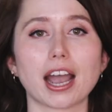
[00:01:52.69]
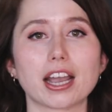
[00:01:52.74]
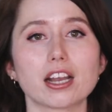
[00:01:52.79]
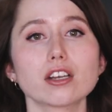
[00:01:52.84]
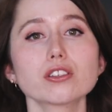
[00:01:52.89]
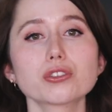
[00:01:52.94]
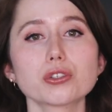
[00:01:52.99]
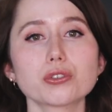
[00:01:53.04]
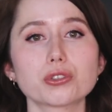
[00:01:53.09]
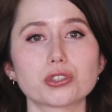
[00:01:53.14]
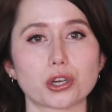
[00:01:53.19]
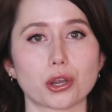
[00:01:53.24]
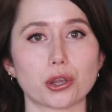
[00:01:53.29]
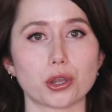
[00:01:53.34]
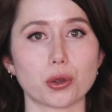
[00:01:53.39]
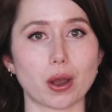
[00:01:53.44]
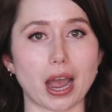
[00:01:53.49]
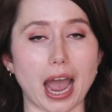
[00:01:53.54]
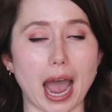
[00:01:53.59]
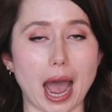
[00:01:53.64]
I also show
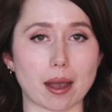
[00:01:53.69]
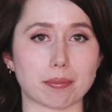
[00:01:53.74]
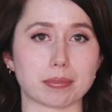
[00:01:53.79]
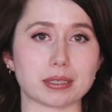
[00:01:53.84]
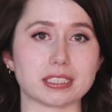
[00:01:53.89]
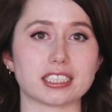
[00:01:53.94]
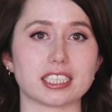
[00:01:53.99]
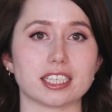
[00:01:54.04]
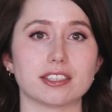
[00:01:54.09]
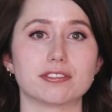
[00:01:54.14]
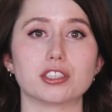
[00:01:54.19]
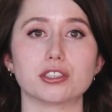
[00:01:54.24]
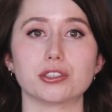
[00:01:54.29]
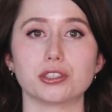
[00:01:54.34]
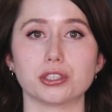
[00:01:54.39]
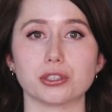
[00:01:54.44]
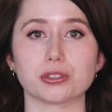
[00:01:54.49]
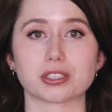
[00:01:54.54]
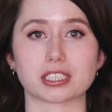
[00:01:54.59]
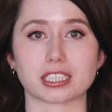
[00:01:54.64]
you what happens if you
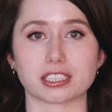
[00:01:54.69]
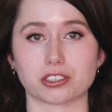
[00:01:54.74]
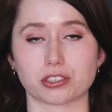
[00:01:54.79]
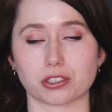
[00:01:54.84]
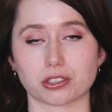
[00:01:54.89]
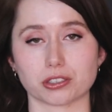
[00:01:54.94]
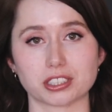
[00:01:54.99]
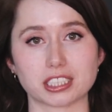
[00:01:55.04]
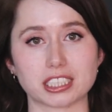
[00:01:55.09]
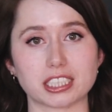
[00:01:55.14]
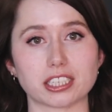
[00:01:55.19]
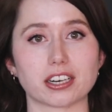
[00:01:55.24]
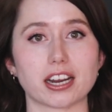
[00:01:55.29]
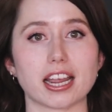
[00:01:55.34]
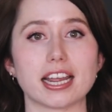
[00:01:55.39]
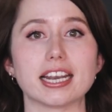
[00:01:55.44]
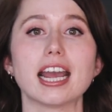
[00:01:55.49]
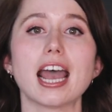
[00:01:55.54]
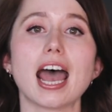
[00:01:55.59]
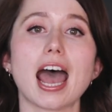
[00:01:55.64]
use glyceryl
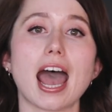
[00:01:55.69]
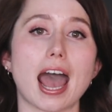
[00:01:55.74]
stearate